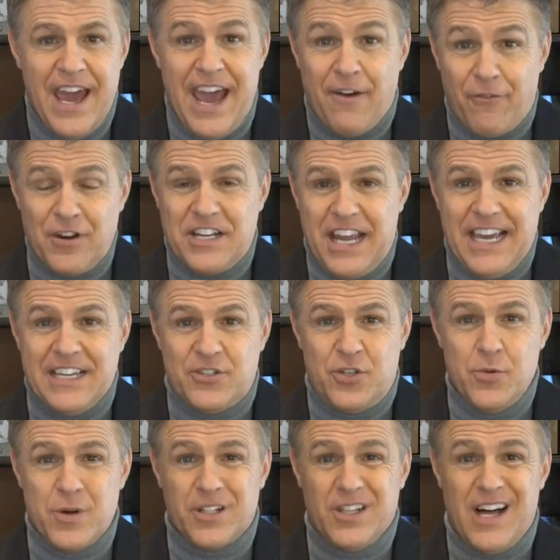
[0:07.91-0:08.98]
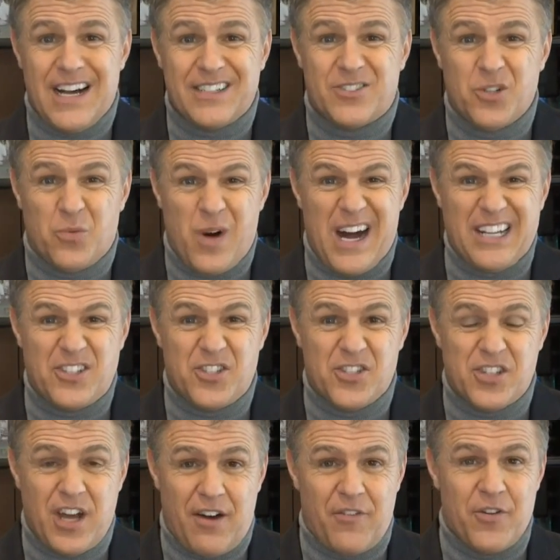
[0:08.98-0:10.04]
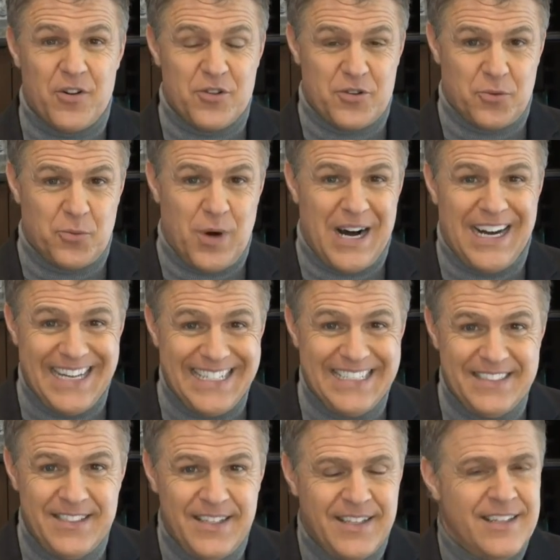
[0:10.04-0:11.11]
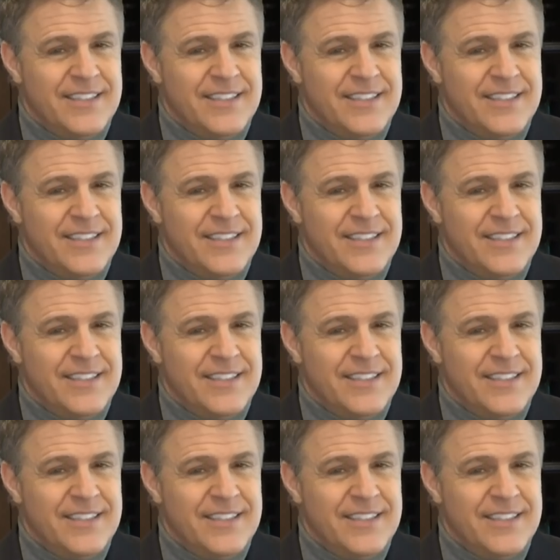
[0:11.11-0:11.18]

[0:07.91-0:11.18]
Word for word: every day at 2 o'clock to watch Governor DeWine,